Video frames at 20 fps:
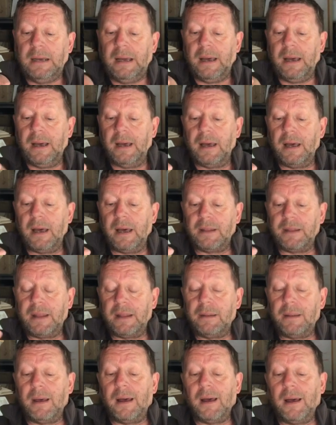and
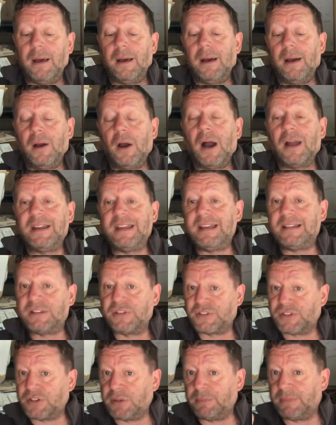then I needed
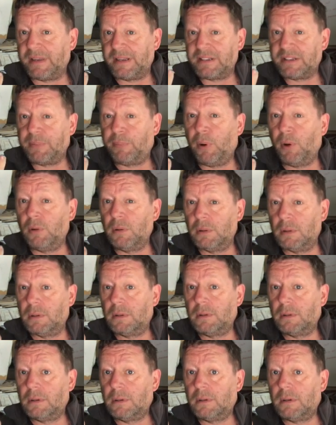something to pull
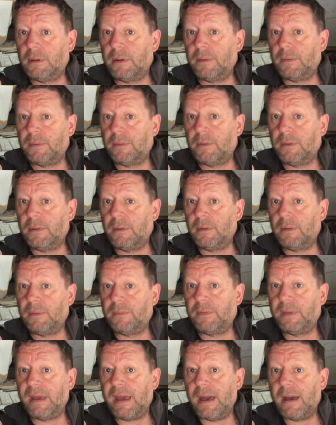
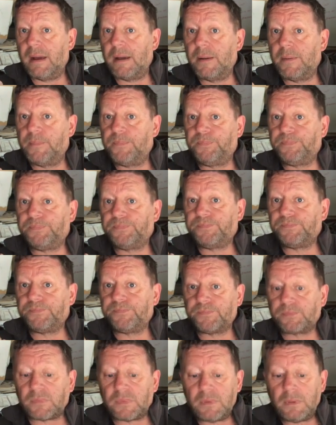
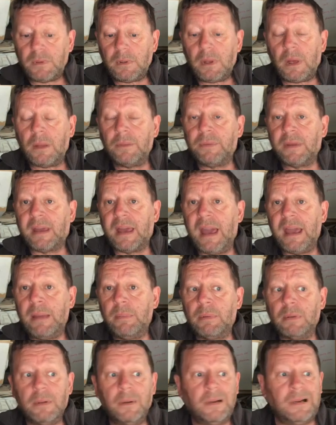the
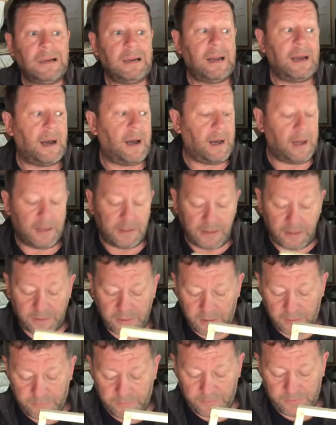cable, and
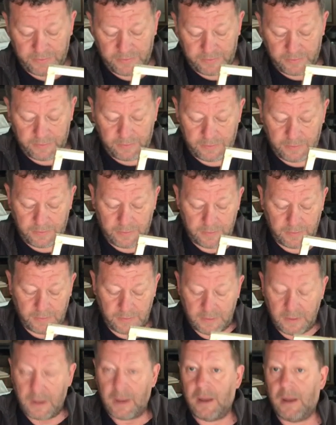the
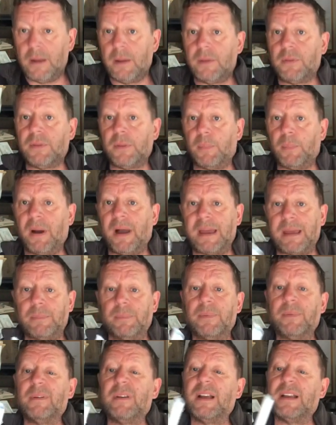pipe
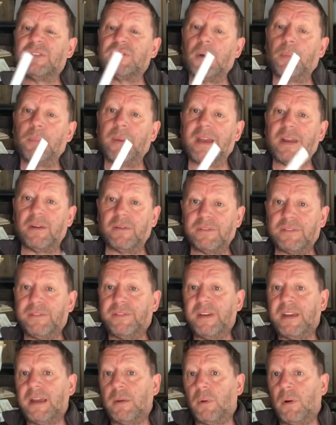is not big enough, the
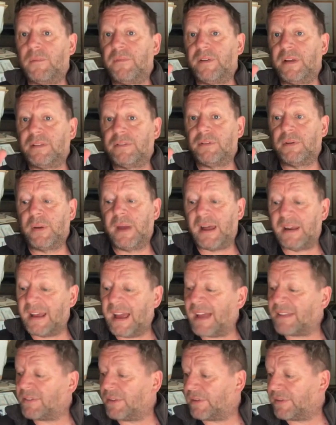finger won't fit through it, and I
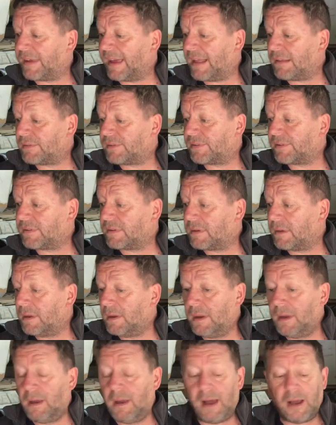had nothing else.
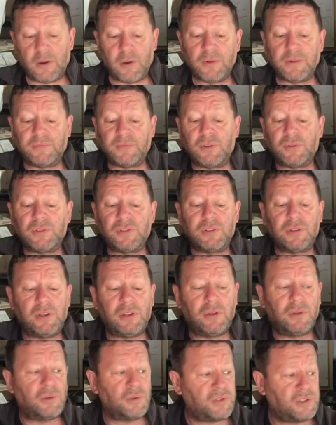I could have
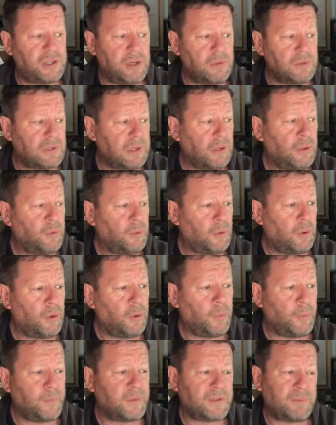just used
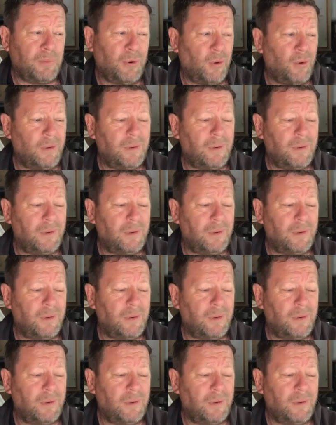loops, but